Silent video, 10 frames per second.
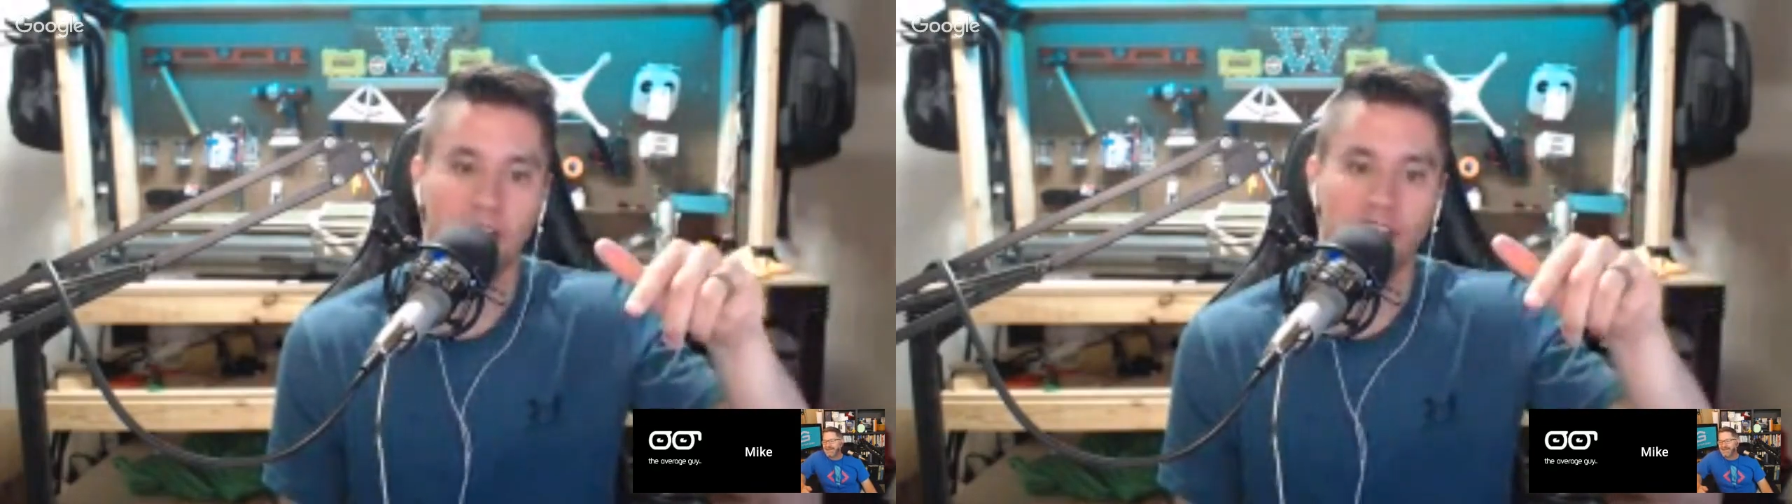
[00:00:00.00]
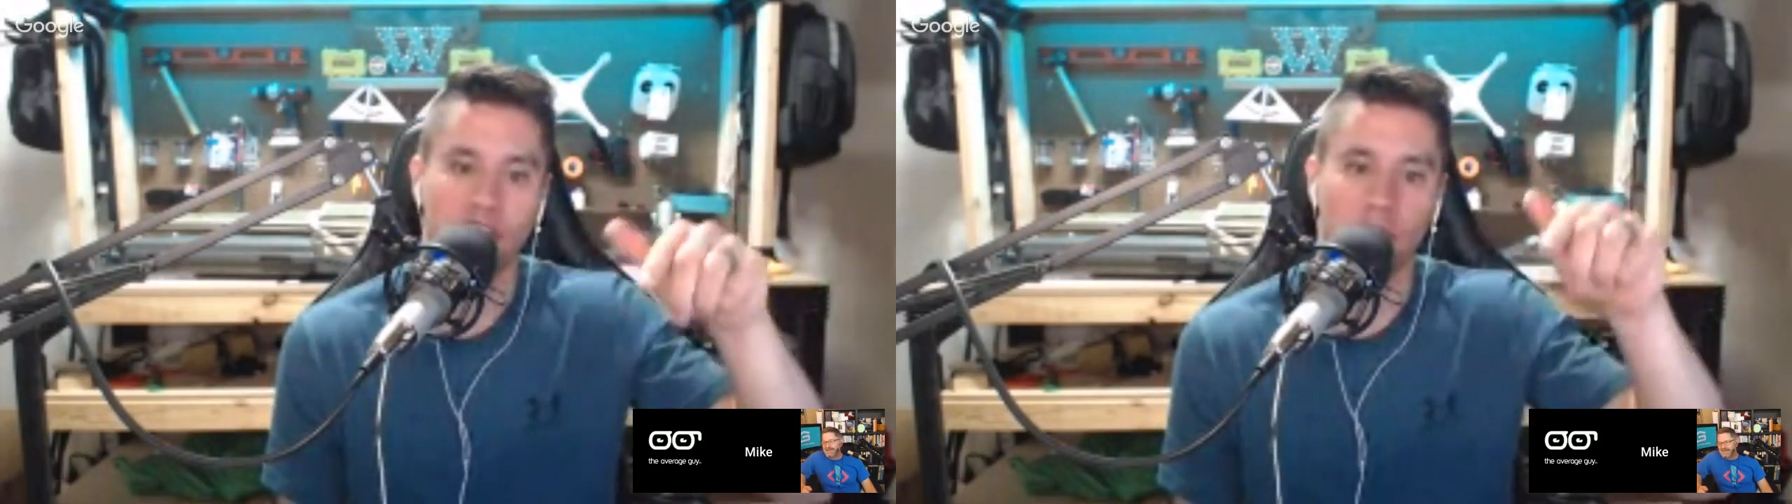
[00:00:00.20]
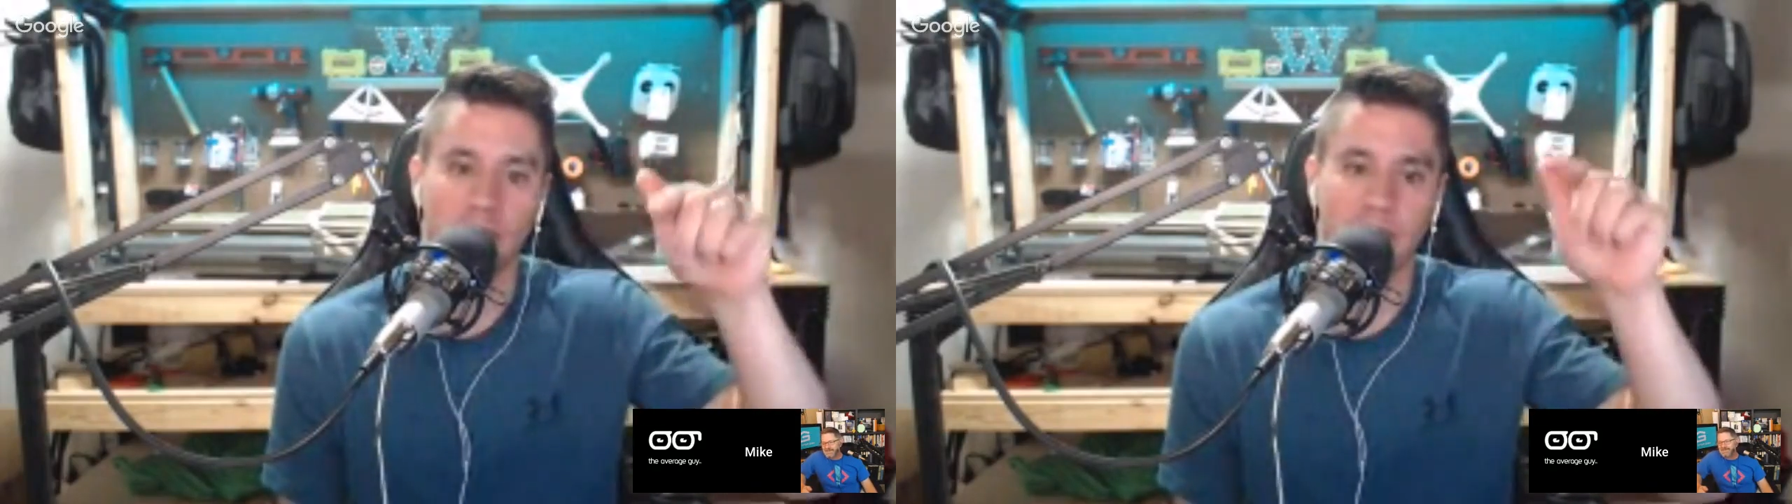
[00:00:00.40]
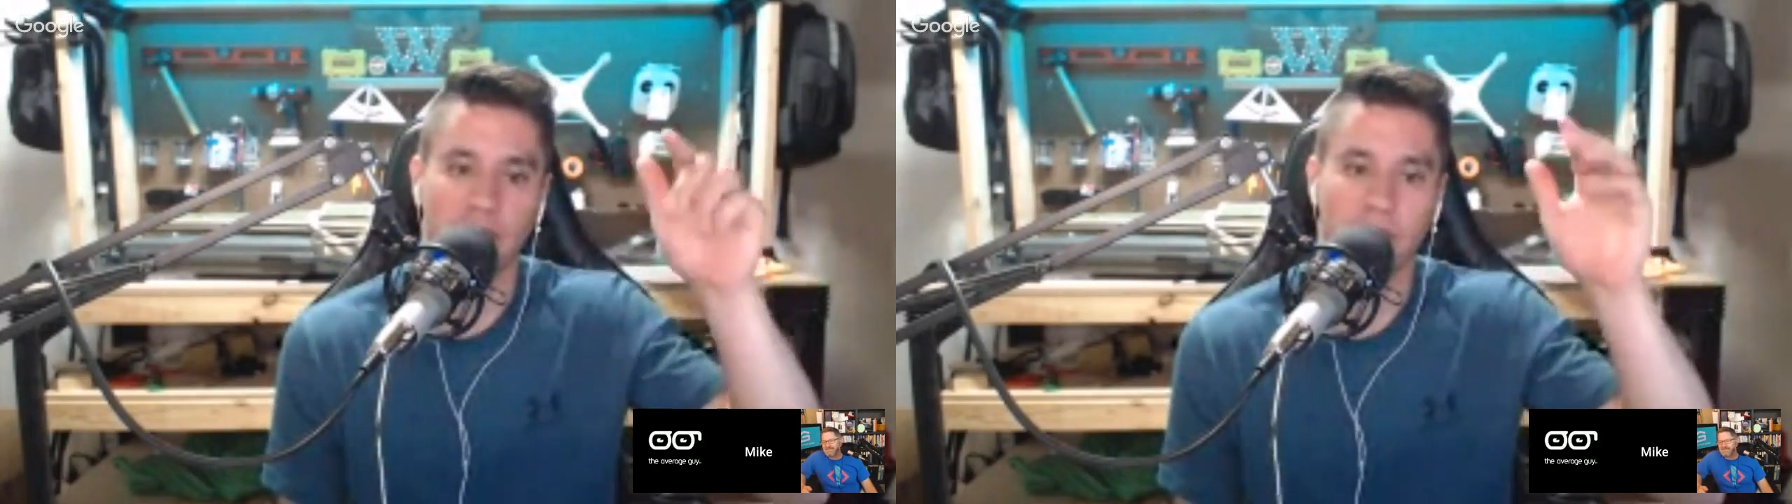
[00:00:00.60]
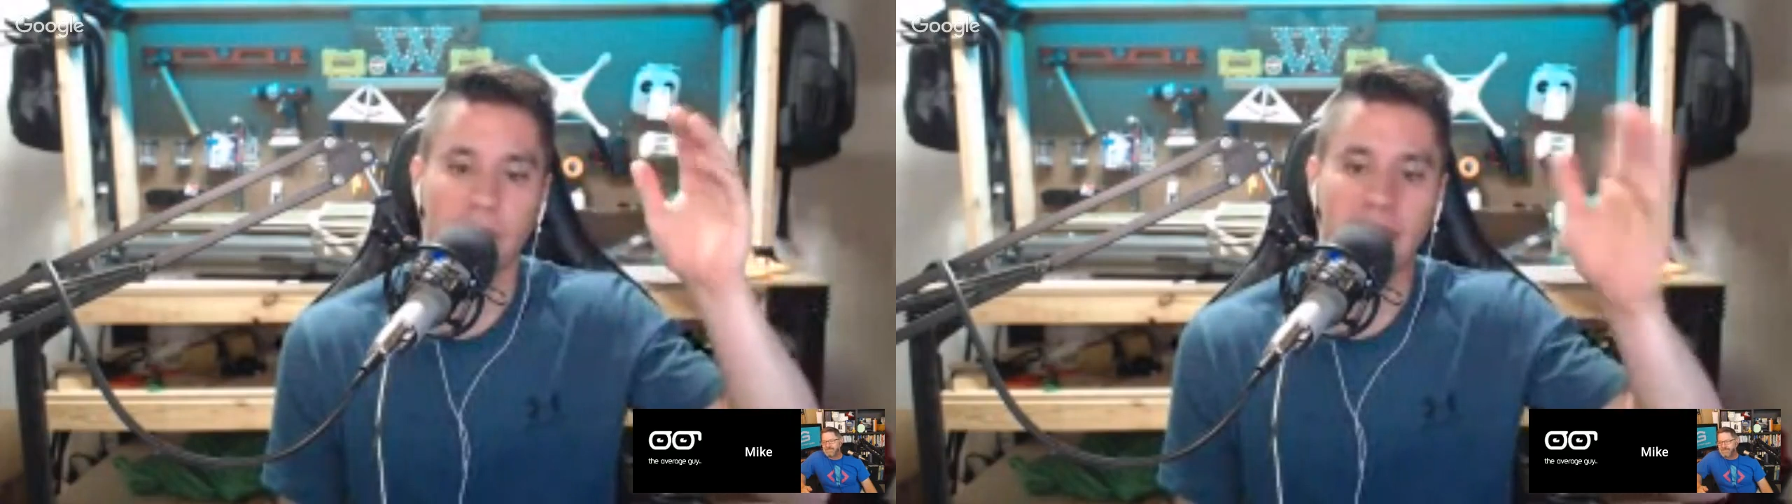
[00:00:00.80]
So if
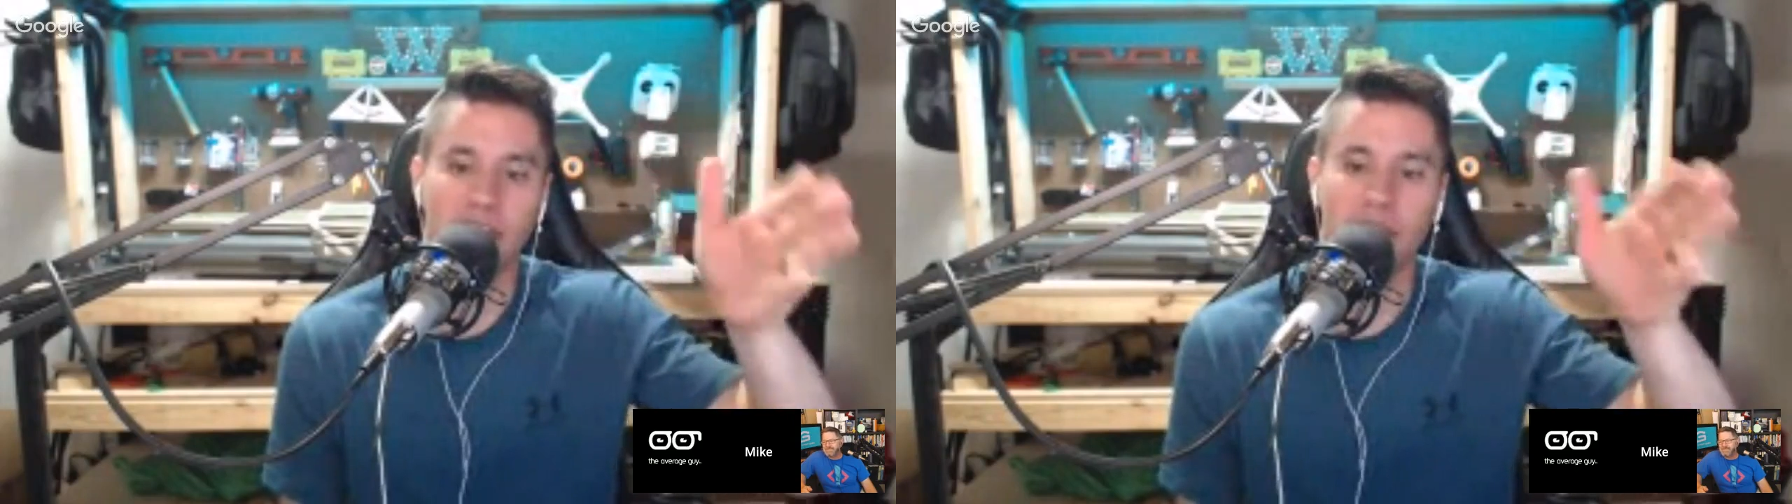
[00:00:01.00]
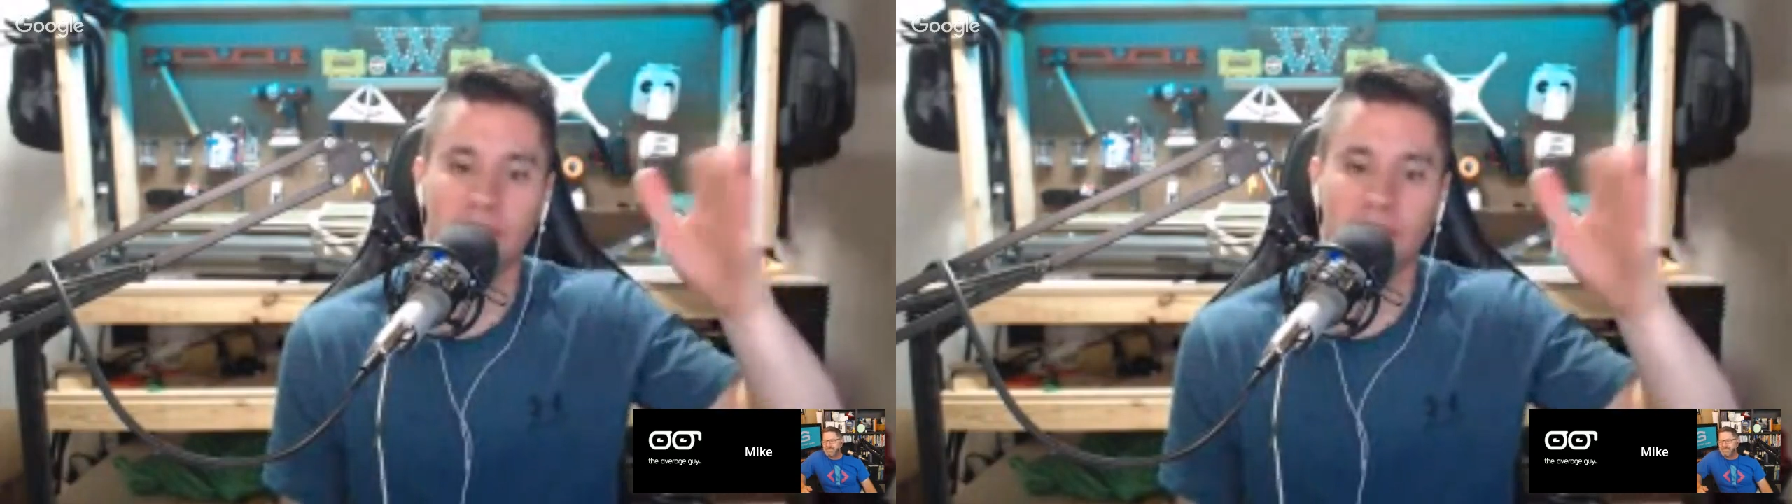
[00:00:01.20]
your main, you